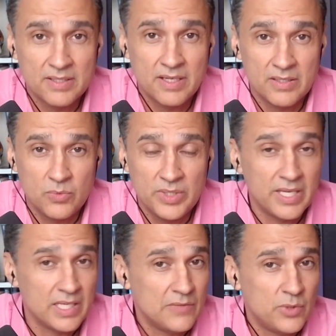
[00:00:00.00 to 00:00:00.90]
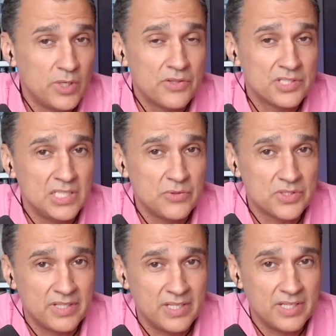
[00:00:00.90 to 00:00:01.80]
Got it. We can't give away all the
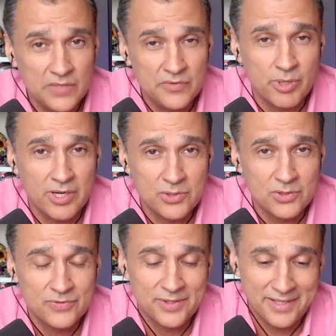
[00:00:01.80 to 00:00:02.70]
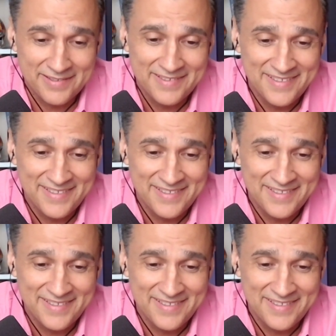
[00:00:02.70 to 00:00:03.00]
secrets today. We'll leave a part 2 for that.